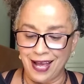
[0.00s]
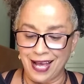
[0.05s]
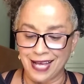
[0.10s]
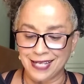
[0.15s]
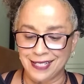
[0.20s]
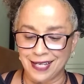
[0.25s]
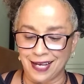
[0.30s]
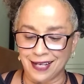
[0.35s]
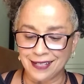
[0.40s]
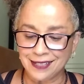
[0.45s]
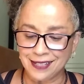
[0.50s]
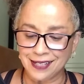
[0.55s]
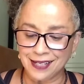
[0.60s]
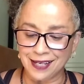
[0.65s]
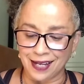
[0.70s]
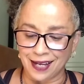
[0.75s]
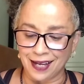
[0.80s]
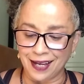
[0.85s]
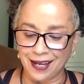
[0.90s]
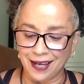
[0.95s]
and
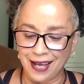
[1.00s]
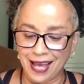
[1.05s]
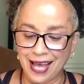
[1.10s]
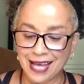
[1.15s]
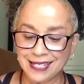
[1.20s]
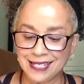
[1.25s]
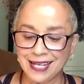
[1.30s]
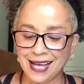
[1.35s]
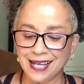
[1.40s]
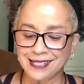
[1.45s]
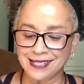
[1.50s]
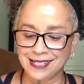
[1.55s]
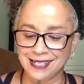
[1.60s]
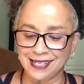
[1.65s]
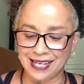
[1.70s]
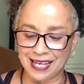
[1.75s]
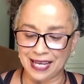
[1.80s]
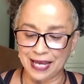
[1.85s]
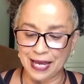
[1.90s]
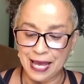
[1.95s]
destiny,
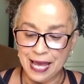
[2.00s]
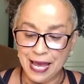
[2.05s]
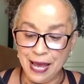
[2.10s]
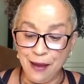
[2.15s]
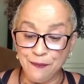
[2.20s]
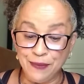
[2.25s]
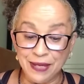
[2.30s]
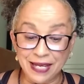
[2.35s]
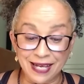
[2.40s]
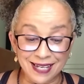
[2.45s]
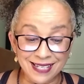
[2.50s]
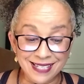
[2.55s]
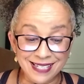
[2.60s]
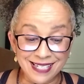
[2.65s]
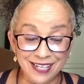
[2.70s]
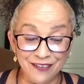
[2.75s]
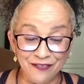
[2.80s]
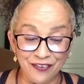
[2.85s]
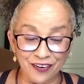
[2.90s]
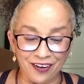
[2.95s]
because
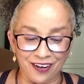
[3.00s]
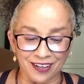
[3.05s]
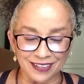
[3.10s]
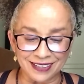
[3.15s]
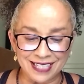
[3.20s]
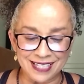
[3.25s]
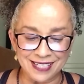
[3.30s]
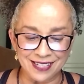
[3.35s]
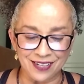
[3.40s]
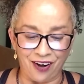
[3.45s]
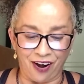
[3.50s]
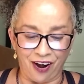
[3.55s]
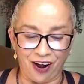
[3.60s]
difficulties and